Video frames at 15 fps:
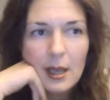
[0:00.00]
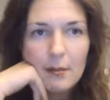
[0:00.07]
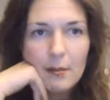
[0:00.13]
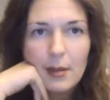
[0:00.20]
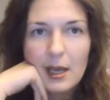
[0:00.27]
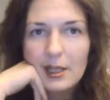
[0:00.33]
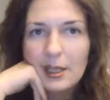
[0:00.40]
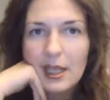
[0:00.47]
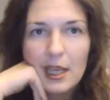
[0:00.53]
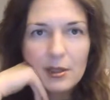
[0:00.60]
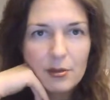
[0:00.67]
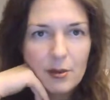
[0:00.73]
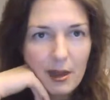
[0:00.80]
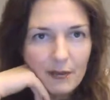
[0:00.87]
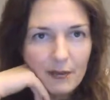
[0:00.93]
But yeah,
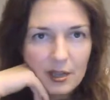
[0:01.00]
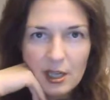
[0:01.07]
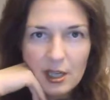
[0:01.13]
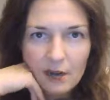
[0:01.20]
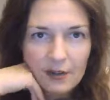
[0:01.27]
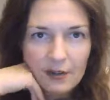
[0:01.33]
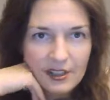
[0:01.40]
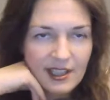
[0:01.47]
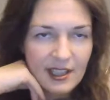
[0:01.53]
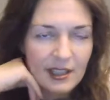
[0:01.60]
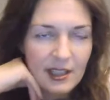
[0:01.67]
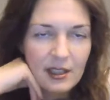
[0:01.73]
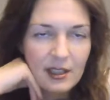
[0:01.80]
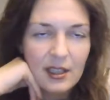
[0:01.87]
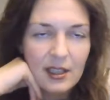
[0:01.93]
Traffic Jarvis
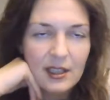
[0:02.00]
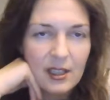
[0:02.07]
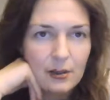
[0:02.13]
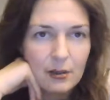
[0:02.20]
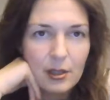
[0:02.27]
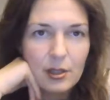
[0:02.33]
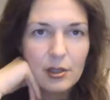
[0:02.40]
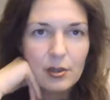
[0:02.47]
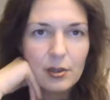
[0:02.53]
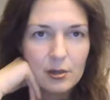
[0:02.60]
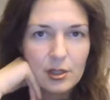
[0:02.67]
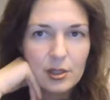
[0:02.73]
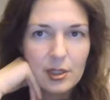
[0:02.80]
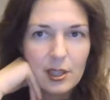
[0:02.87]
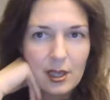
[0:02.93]
is a
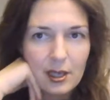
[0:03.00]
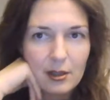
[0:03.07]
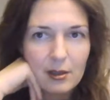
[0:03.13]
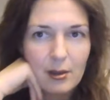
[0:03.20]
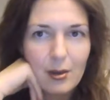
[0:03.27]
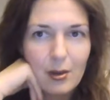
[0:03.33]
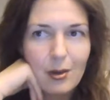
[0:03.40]
huge, like